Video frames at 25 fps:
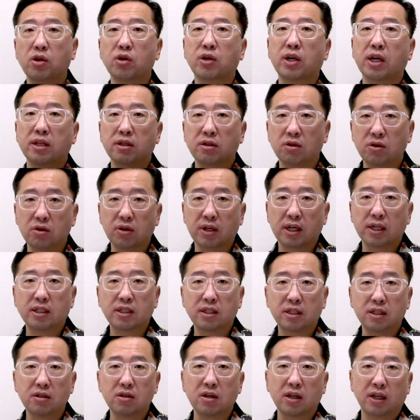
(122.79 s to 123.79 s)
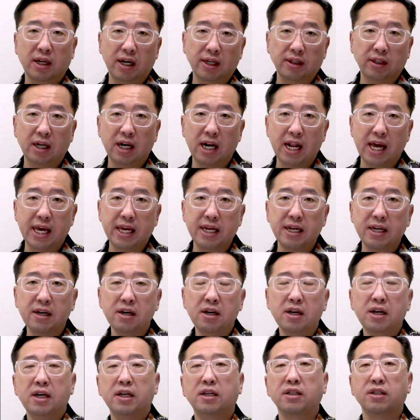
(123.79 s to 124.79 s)
You can see, click the link,
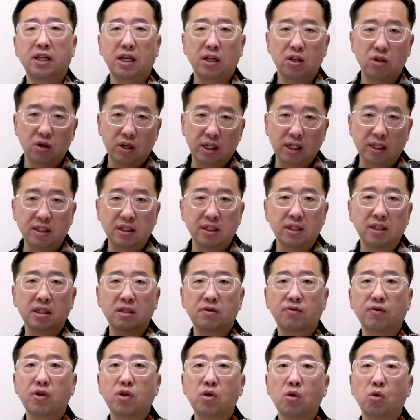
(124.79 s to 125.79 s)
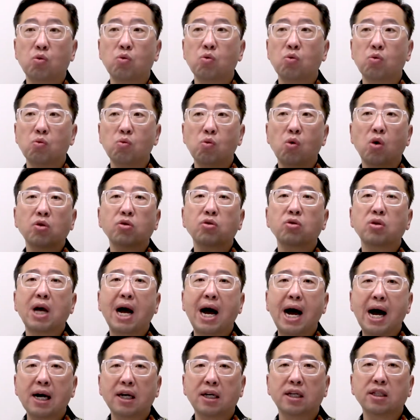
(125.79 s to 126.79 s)
then you can see this video. What
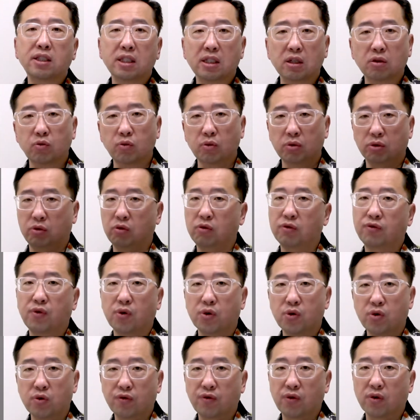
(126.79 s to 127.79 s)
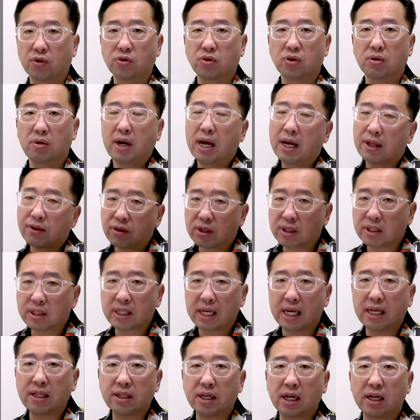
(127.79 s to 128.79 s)
architect will do for you first.
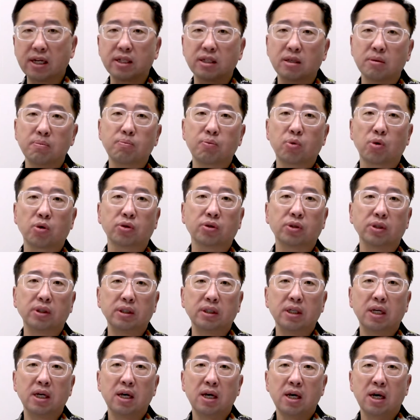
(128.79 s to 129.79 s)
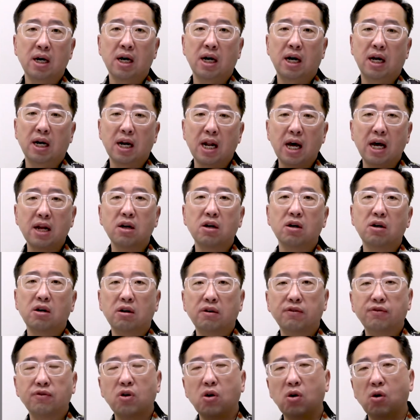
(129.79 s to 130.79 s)
Understand that is important. A lot
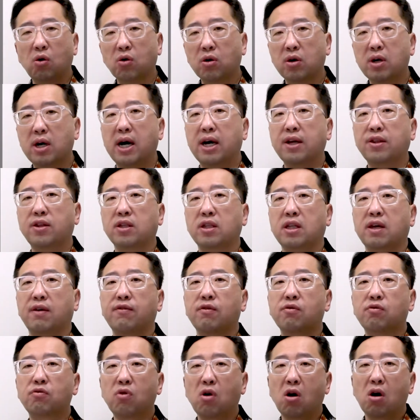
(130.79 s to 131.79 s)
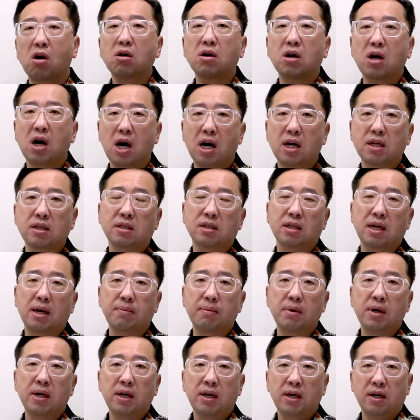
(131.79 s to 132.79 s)
of owner, I think they have a wrong
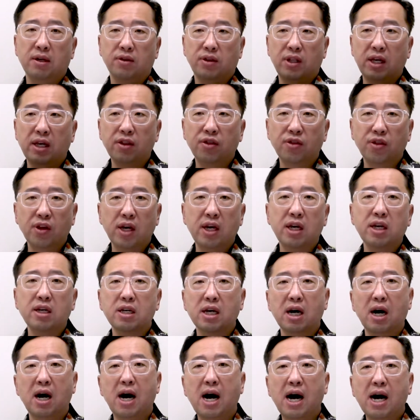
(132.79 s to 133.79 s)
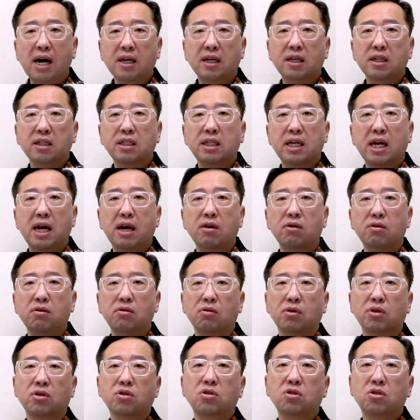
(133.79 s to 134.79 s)
concept. They think architect
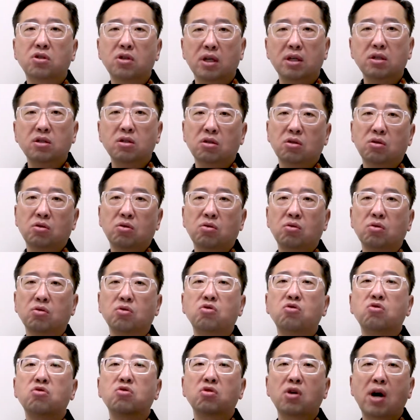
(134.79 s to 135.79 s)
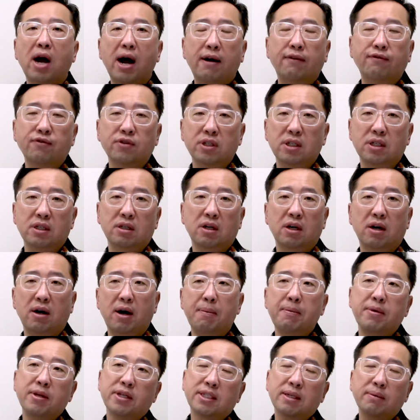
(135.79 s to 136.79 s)
were just to draft. I
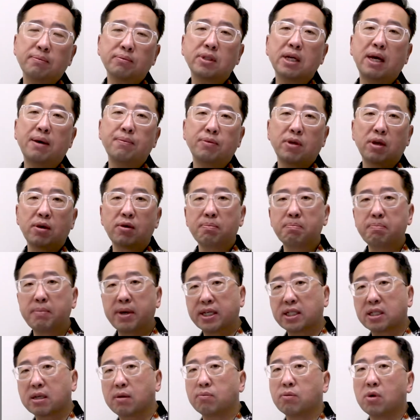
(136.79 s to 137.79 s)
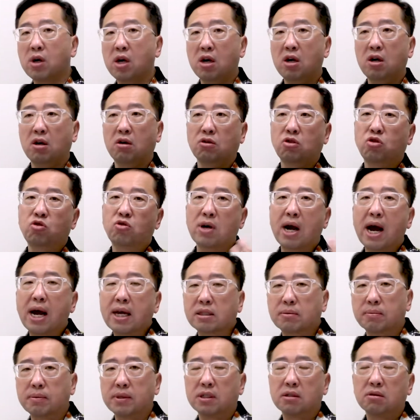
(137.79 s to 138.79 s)
mean, sometimes they mix up
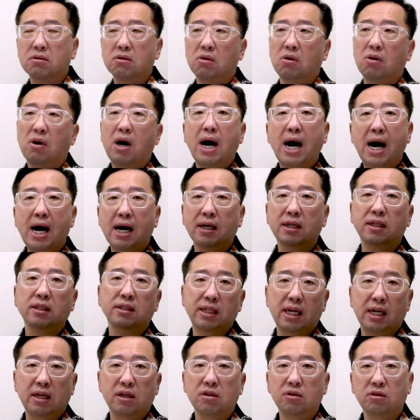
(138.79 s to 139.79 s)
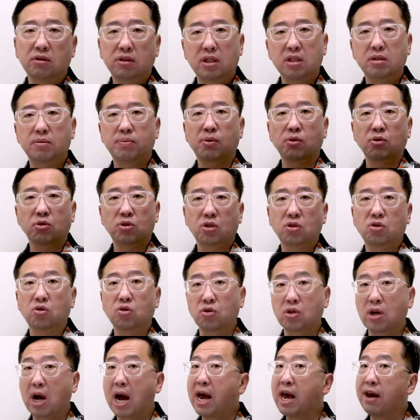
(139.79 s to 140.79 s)
draftsman or architect, these
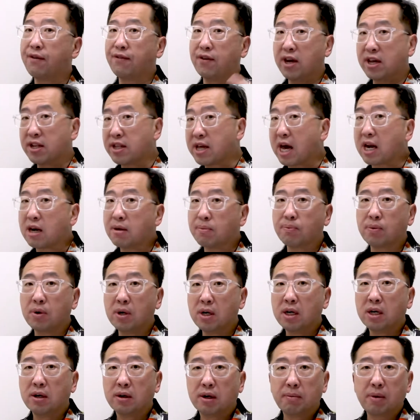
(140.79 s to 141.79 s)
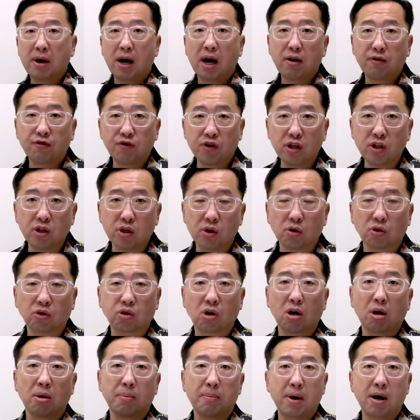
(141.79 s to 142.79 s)
positions. I have another video
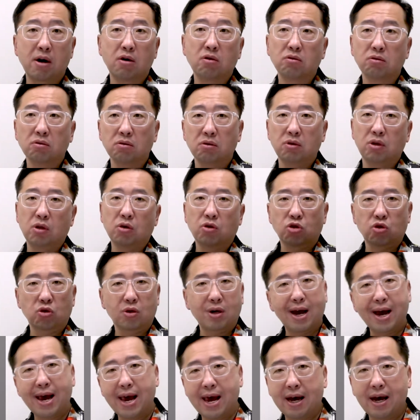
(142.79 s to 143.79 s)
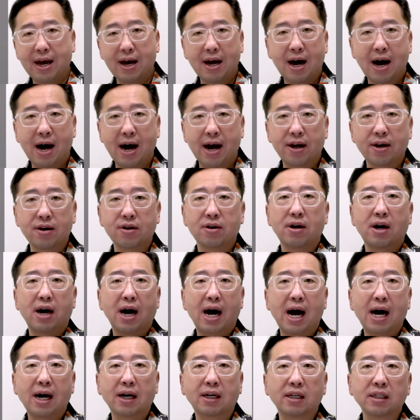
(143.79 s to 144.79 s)
talk about, should I hire
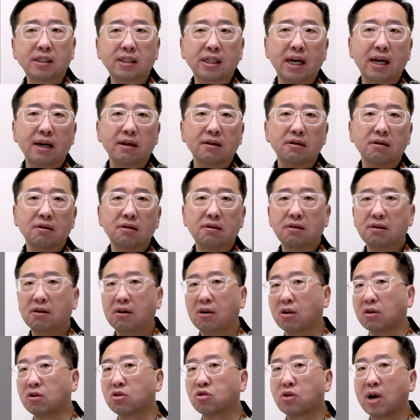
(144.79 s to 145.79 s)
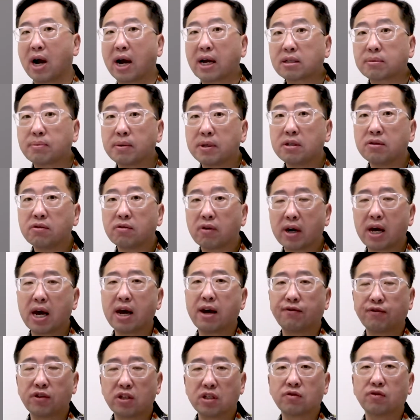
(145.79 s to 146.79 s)
architect or draftsman, right? I
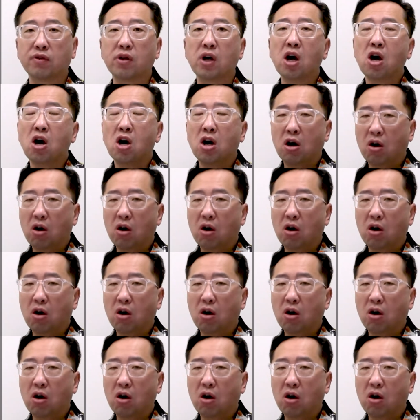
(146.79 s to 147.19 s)
have this video.